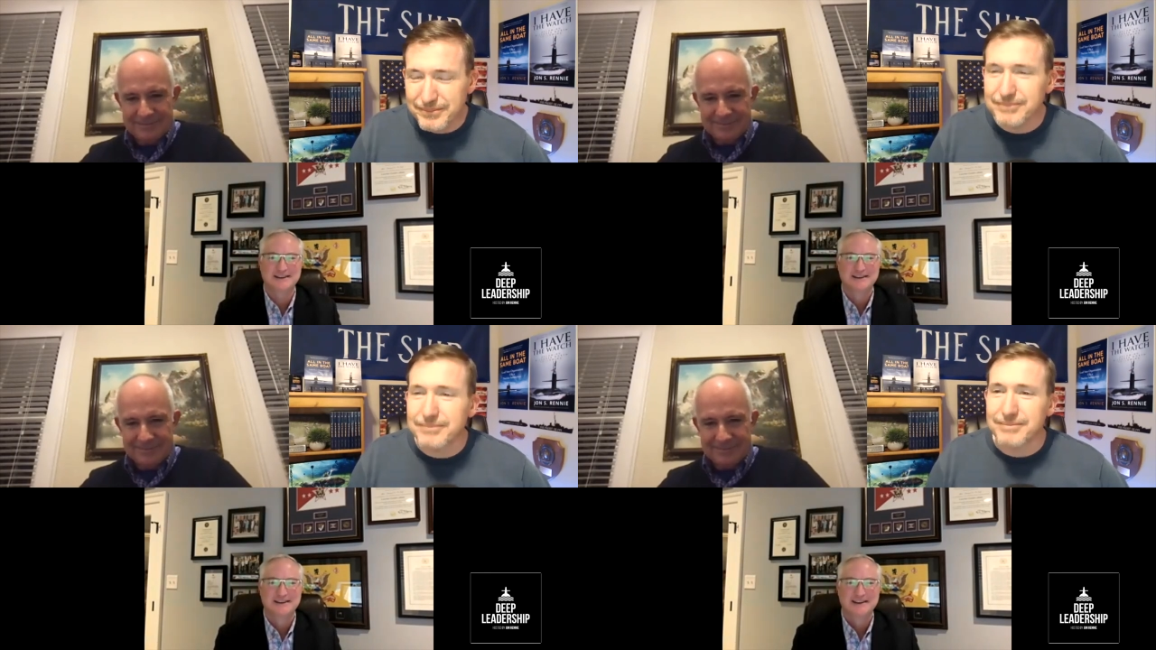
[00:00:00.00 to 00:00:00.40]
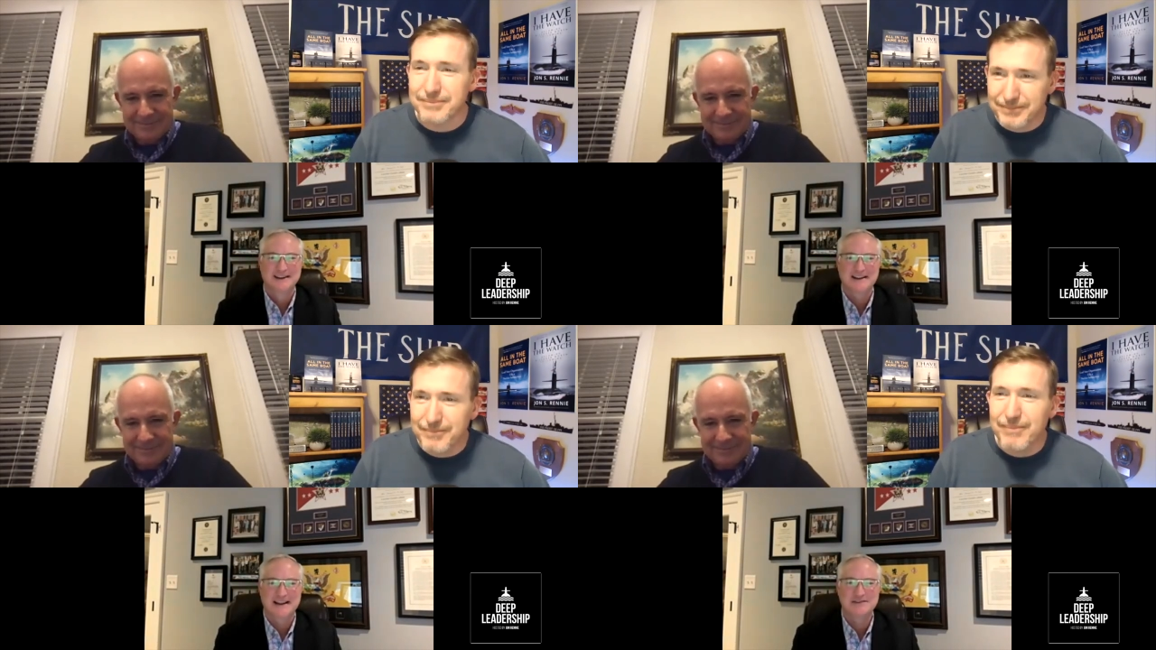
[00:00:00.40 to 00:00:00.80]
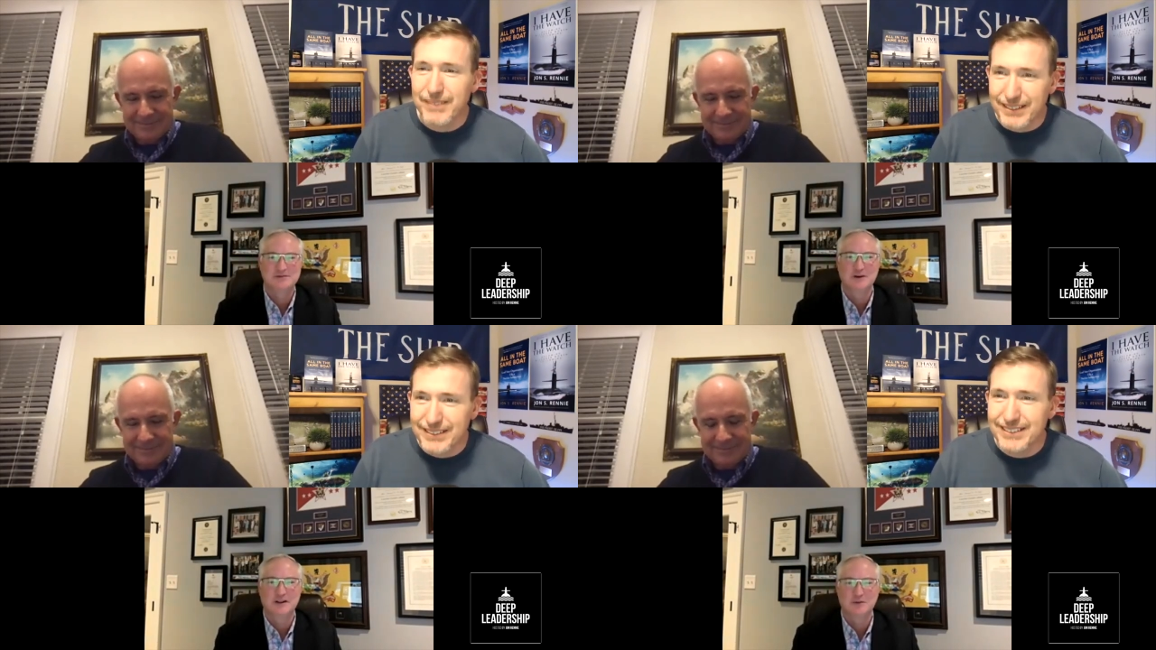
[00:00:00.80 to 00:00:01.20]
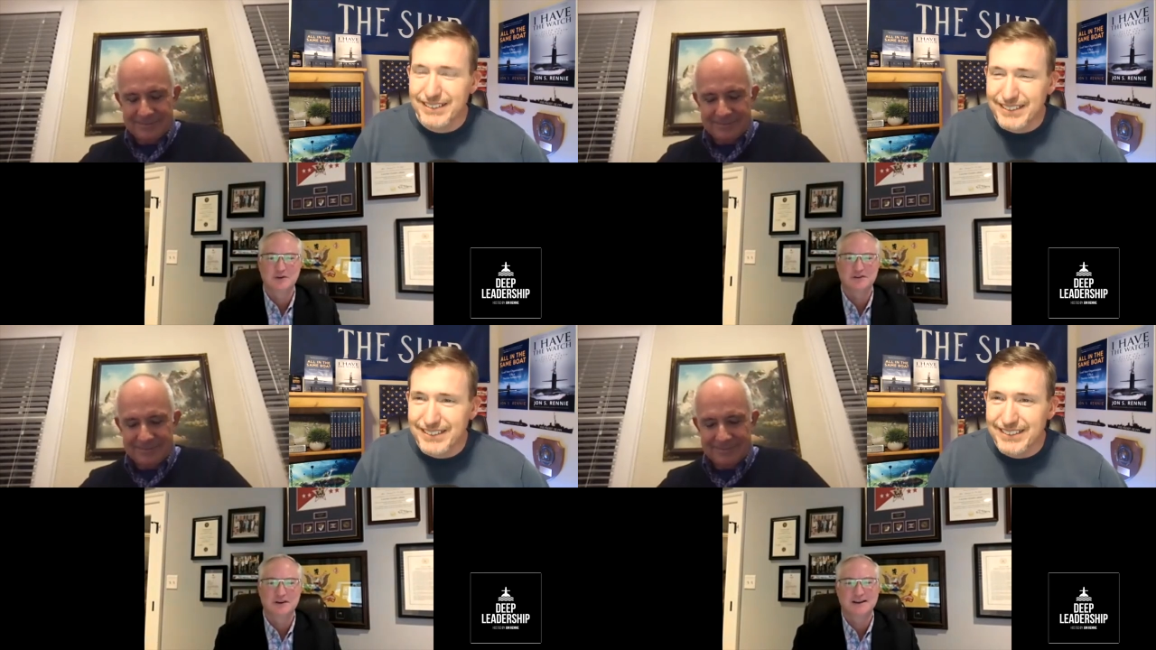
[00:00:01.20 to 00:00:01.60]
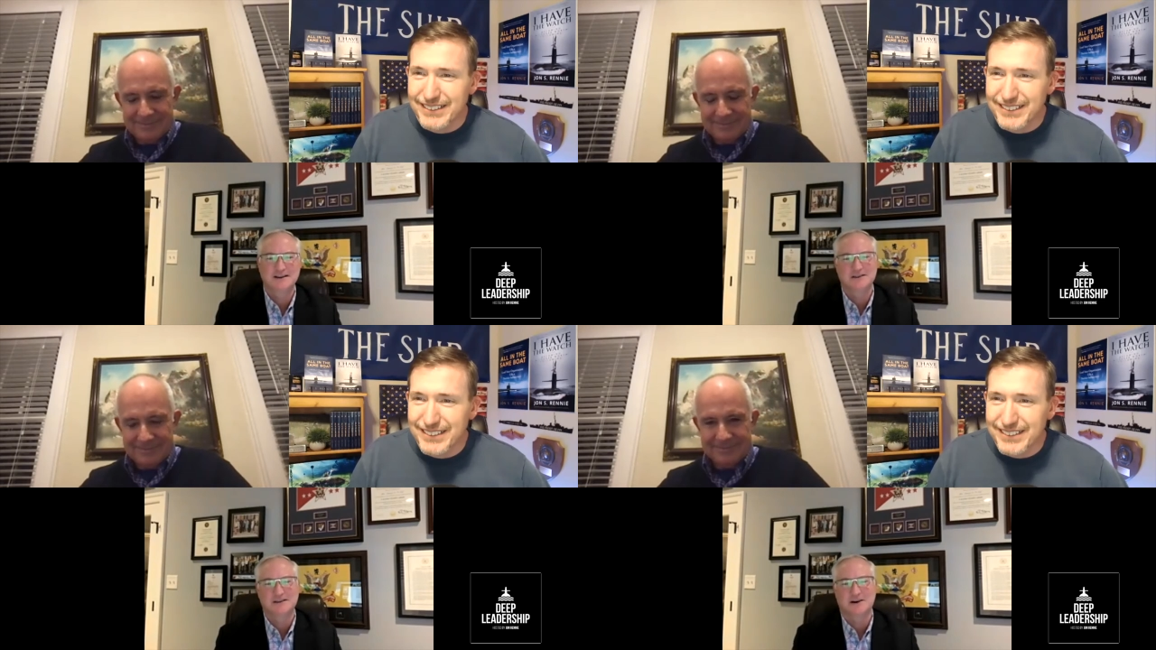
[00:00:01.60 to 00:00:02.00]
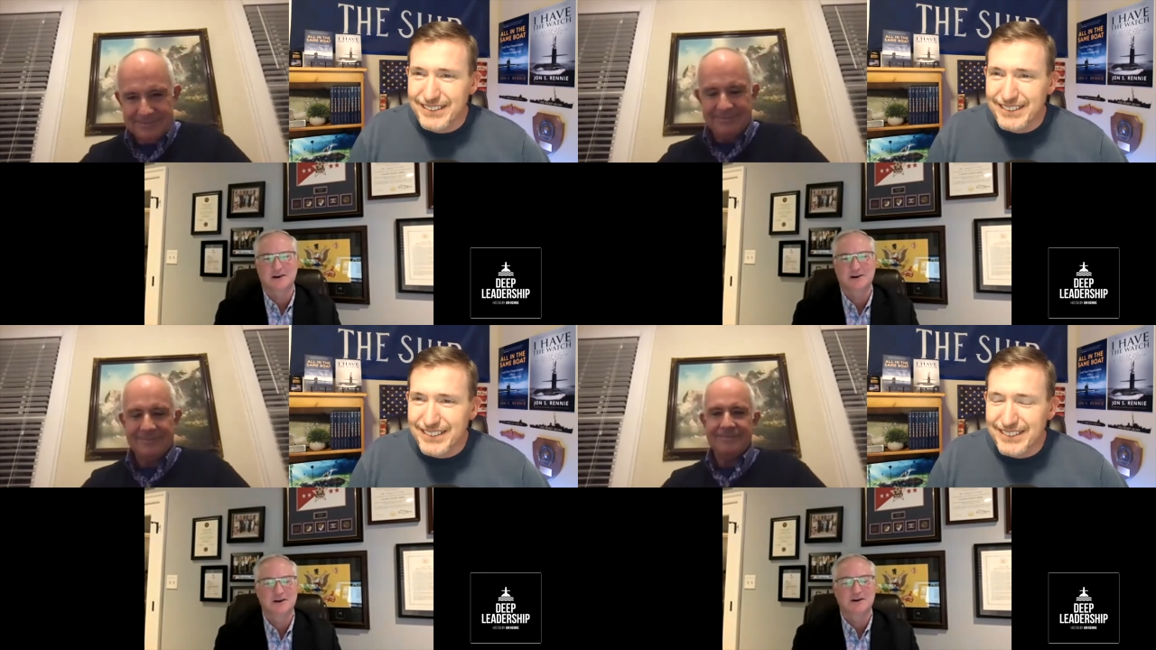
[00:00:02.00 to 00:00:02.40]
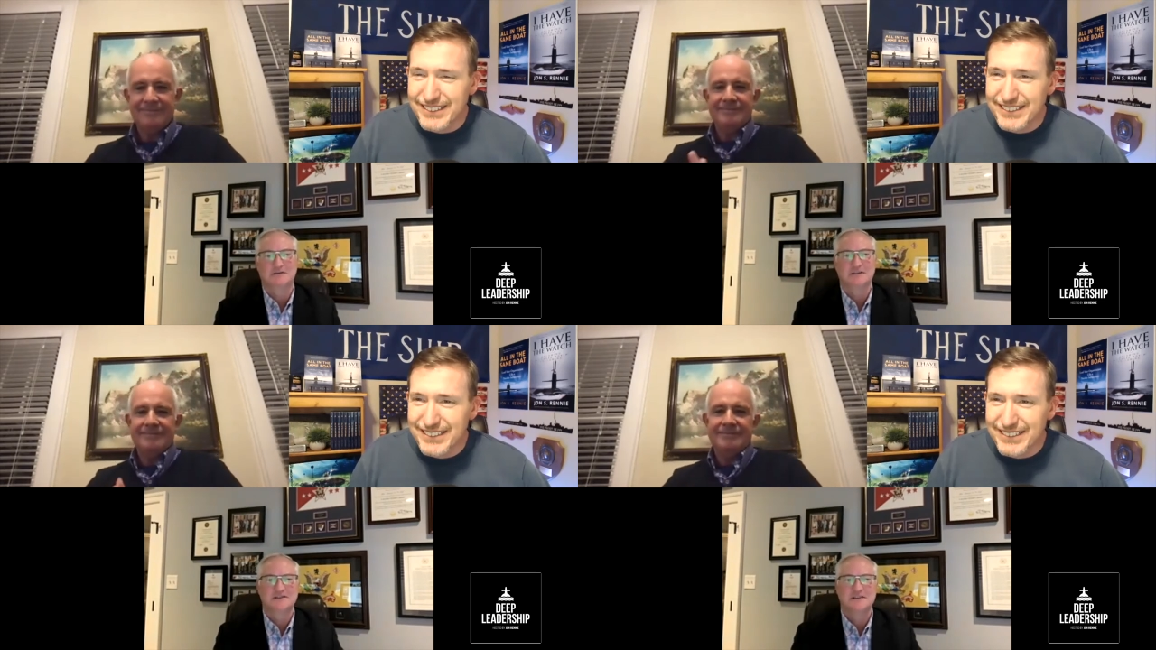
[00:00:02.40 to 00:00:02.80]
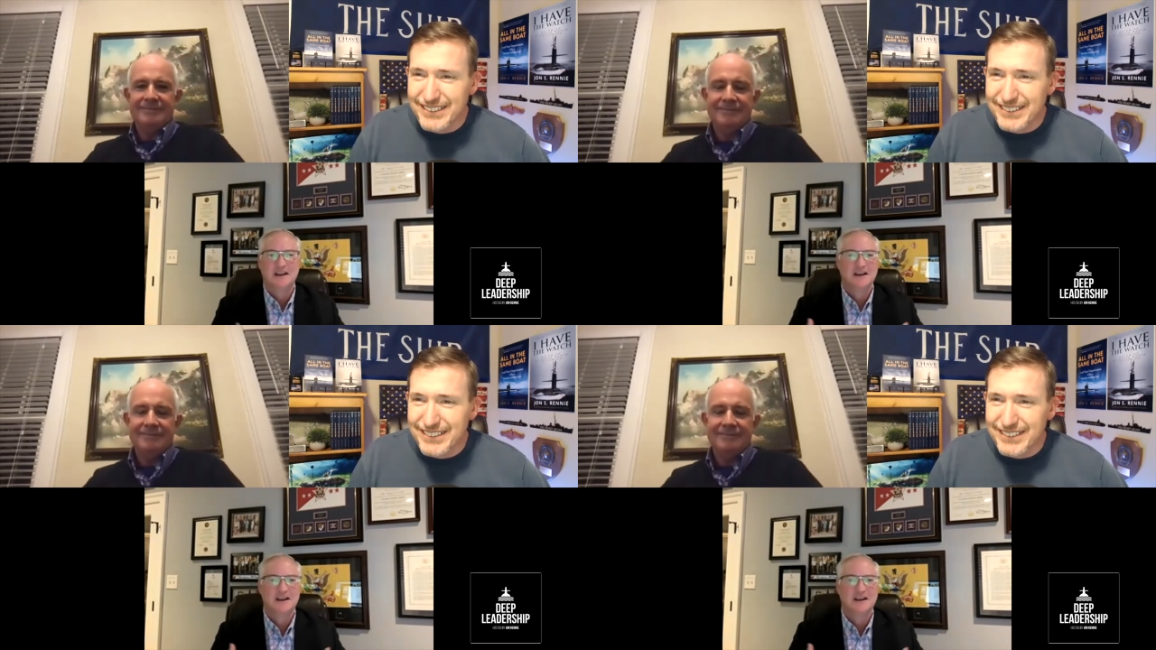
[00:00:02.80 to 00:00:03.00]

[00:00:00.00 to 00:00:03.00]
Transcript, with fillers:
Speaker 1: Mm. That's really what you're getting at the heart of is